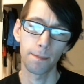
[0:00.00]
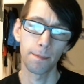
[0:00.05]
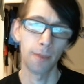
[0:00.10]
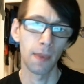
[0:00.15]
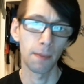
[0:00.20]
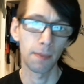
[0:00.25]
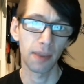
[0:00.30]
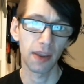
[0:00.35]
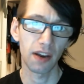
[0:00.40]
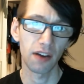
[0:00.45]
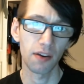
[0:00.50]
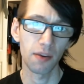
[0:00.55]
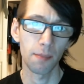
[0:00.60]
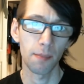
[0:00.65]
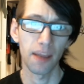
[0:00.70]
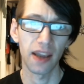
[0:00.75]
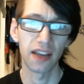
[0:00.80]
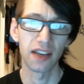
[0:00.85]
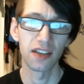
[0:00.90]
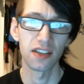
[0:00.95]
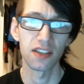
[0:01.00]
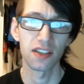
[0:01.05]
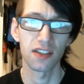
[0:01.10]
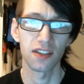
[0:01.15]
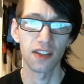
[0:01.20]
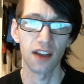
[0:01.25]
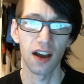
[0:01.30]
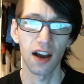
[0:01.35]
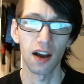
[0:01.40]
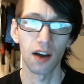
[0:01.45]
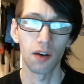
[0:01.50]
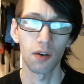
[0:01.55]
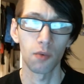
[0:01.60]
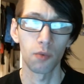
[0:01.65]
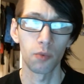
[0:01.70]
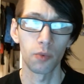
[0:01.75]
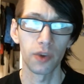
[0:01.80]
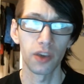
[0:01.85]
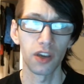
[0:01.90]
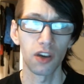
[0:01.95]
And bearing in mind that
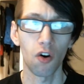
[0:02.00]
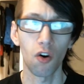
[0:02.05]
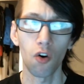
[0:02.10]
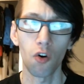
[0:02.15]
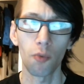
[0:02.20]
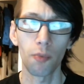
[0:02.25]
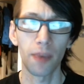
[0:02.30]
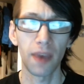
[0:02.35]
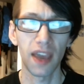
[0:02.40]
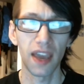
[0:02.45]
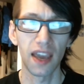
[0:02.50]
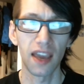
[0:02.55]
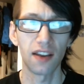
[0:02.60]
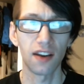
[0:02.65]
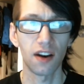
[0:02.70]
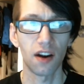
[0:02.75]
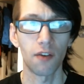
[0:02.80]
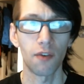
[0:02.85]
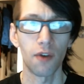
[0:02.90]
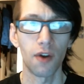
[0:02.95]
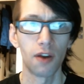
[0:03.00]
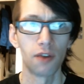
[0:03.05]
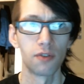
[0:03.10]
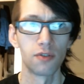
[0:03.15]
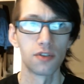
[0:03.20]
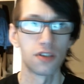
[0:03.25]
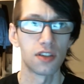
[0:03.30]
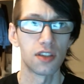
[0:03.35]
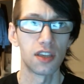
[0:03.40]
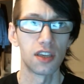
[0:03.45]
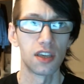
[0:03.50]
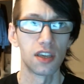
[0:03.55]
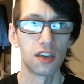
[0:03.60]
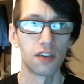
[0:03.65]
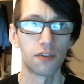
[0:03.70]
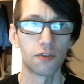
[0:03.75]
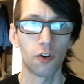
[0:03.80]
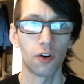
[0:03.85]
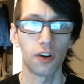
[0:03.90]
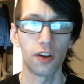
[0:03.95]
we all paid around the
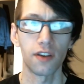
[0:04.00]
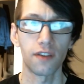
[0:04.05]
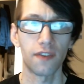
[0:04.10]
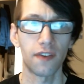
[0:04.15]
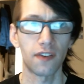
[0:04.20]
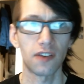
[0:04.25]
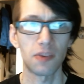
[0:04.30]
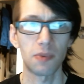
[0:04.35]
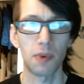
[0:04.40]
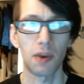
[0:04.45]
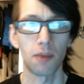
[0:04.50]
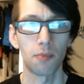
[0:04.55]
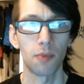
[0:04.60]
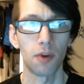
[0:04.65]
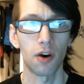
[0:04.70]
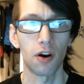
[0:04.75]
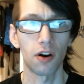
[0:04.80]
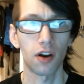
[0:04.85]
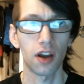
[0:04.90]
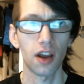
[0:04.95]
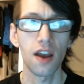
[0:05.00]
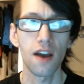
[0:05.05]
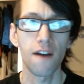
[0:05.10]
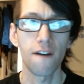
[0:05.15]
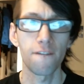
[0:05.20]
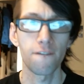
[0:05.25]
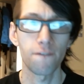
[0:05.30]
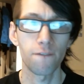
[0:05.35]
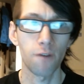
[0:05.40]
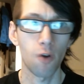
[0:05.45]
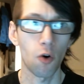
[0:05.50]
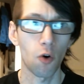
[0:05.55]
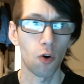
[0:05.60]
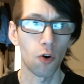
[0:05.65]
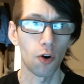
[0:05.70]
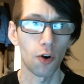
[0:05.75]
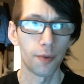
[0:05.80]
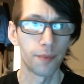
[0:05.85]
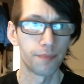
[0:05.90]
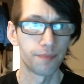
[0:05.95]
£40 to £50 mark
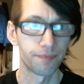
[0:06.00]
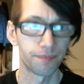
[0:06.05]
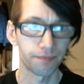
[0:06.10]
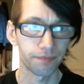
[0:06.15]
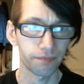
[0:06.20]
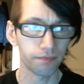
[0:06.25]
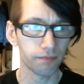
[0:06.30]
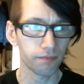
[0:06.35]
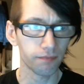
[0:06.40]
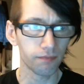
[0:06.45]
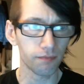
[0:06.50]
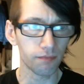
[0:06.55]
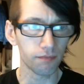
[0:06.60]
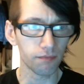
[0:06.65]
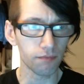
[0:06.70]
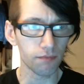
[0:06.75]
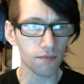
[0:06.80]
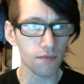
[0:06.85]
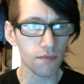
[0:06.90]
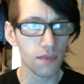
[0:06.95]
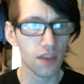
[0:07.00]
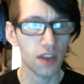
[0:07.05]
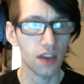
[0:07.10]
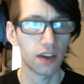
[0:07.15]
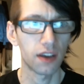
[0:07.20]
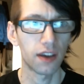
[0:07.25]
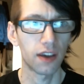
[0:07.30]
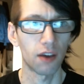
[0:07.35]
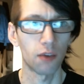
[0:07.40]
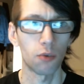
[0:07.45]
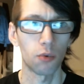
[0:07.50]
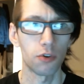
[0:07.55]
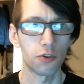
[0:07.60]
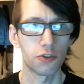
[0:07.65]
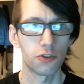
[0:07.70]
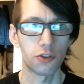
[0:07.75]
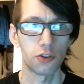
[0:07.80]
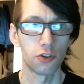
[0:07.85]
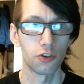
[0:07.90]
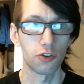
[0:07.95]
for Guild
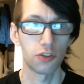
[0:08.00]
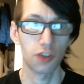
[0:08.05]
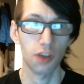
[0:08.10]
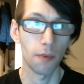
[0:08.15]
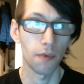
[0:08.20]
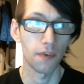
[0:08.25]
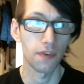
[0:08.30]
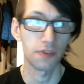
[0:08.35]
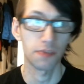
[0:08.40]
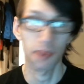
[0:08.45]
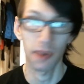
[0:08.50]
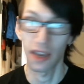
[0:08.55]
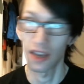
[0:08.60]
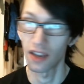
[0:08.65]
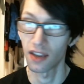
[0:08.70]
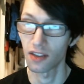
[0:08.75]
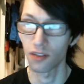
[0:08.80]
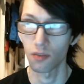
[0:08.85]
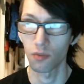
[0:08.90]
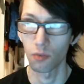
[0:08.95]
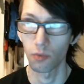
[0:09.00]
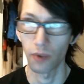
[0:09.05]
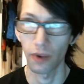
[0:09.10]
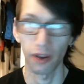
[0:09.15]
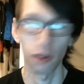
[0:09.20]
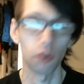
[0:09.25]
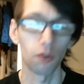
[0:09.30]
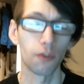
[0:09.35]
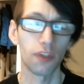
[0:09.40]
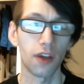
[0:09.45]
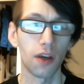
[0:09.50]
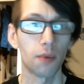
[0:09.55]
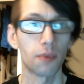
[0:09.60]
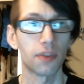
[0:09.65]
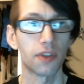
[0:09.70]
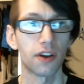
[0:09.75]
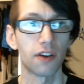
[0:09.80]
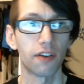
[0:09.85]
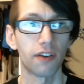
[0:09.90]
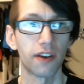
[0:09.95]
Wars 2. Some of us paid well over that with
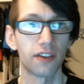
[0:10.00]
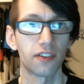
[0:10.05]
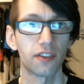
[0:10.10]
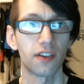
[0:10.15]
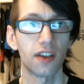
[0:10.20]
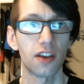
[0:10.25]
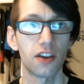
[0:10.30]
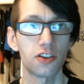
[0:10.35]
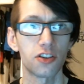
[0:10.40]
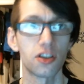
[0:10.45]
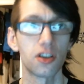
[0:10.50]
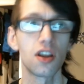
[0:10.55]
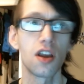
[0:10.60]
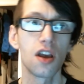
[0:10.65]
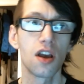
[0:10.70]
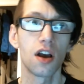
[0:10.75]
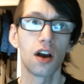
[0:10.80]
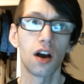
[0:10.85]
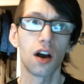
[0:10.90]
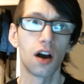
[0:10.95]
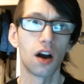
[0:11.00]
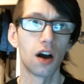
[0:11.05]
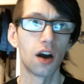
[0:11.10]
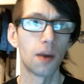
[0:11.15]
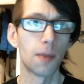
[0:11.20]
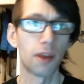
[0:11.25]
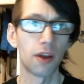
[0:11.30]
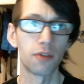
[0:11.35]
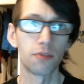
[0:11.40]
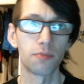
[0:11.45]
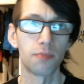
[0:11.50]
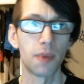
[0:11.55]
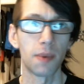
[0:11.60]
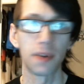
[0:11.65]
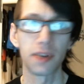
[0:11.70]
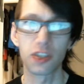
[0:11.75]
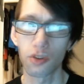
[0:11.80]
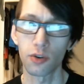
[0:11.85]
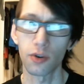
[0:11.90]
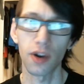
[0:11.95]
the collector's edition about maybe
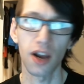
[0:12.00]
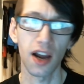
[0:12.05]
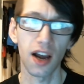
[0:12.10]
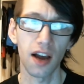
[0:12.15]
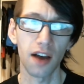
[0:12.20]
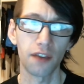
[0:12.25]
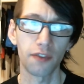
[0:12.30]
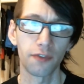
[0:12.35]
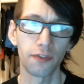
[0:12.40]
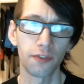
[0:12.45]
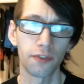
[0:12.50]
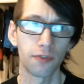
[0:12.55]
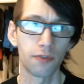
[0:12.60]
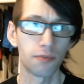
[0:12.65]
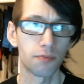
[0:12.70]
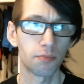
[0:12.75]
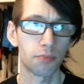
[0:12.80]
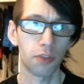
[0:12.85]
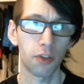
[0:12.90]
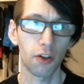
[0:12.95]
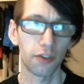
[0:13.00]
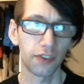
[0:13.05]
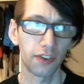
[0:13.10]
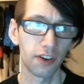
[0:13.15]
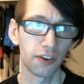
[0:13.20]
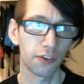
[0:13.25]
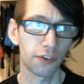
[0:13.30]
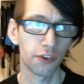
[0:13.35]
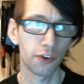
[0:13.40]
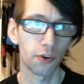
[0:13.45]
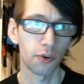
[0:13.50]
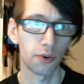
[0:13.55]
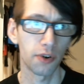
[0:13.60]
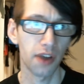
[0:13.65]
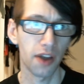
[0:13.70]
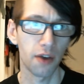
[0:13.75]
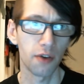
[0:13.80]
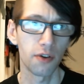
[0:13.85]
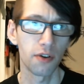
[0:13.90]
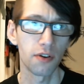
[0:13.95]
2.5+ years ago
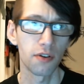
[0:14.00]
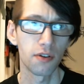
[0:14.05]
now.